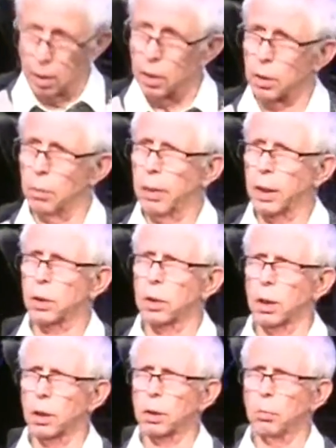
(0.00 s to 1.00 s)
to make
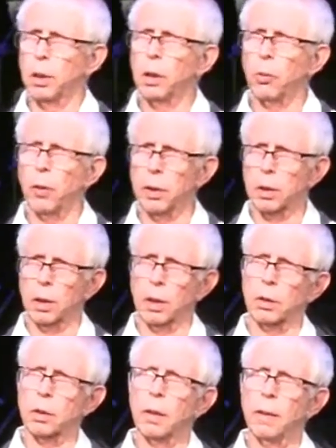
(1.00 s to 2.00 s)
things, ameliorate
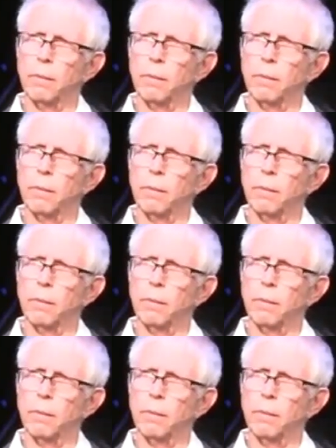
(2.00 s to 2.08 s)
things,